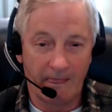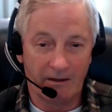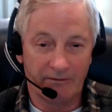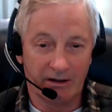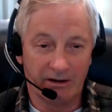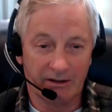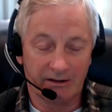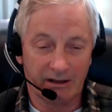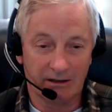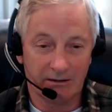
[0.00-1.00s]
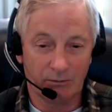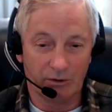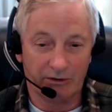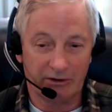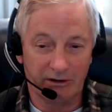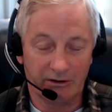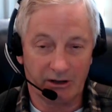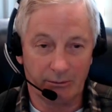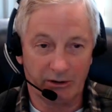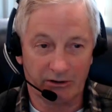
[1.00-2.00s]
found out that once these
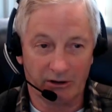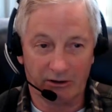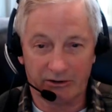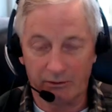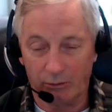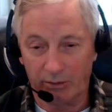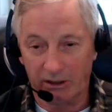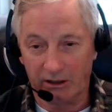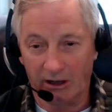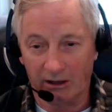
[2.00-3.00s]
companies lost several $billions,